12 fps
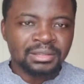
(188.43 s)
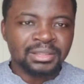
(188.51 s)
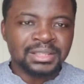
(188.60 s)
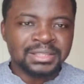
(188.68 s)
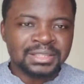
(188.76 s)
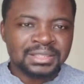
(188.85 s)

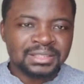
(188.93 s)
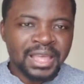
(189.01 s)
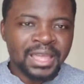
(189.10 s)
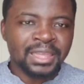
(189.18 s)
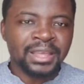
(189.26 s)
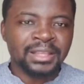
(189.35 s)
the
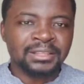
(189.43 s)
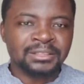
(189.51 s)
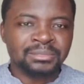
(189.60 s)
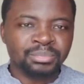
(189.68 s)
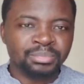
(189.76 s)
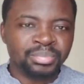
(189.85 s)

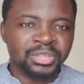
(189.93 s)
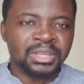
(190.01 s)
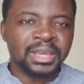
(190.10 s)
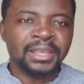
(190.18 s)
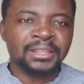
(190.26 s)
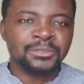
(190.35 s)
science
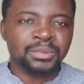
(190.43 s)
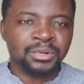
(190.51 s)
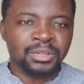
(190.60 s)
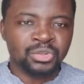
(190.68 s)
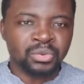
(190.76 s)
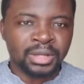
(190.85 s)
behind
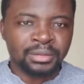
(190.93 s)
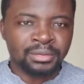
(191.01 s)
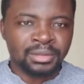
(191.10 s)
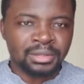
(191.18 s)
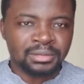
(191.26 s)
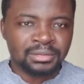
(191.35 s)
spiritual
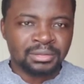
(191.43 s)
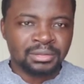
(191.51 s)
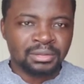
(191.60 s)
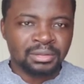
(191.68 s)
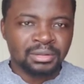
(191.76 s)
things.